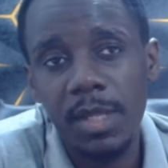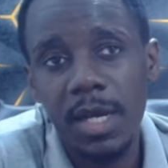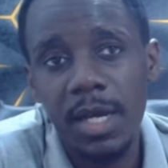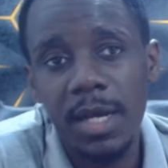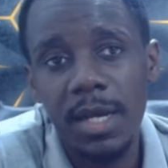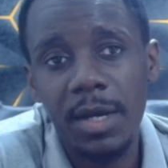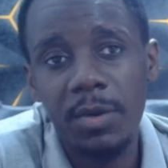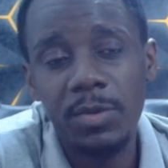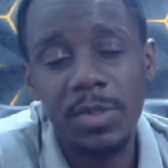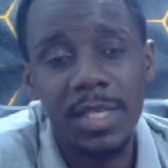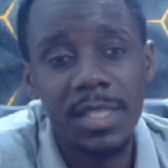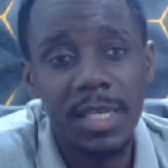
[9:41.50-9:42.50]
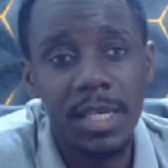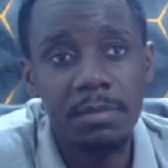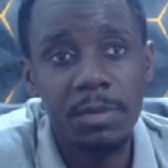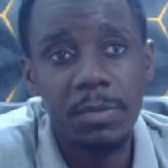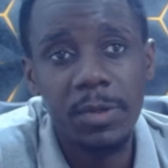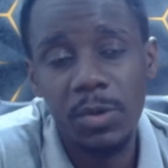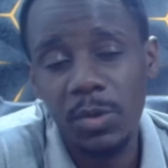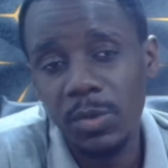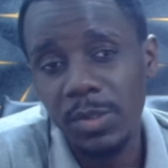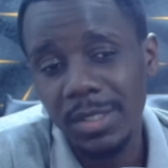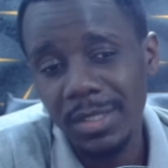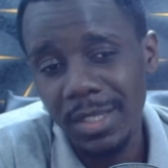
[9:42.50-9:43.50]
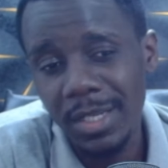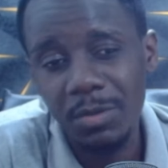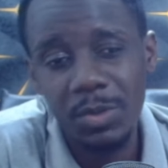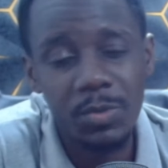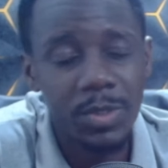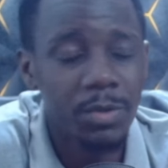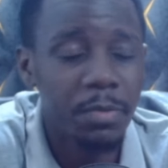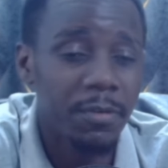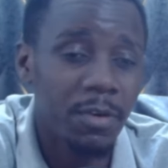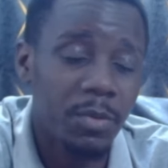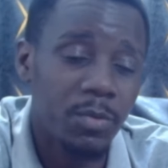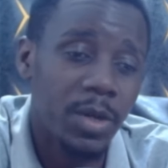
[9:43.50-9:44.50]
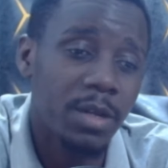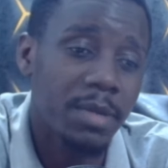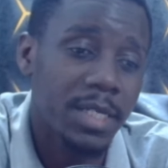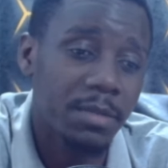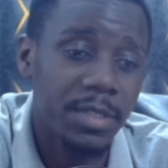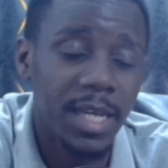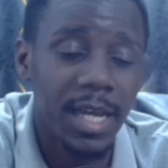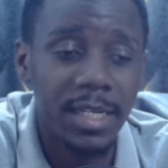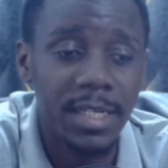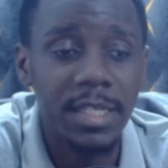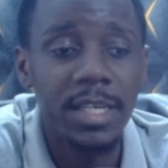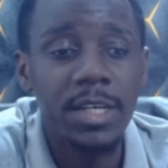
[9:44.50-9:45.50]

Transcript: uh, on the other games because he was really not performing well but he returned